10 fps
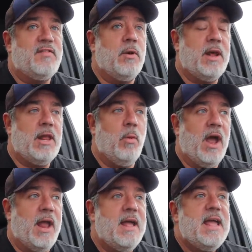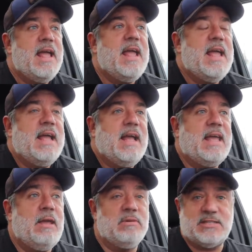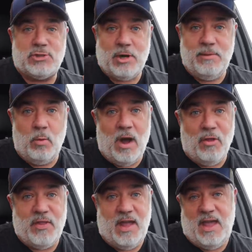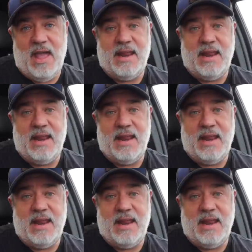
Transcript: So anyway, he was extremely wealthy